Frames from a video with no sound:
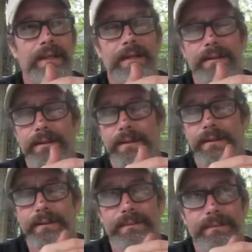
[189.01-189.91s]

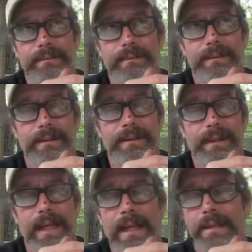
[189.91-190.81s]
other
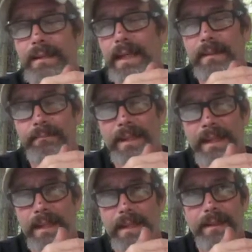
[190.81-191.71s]
antique
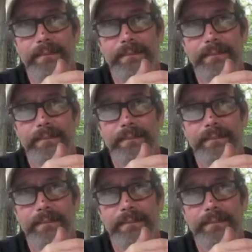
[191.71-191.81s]
media.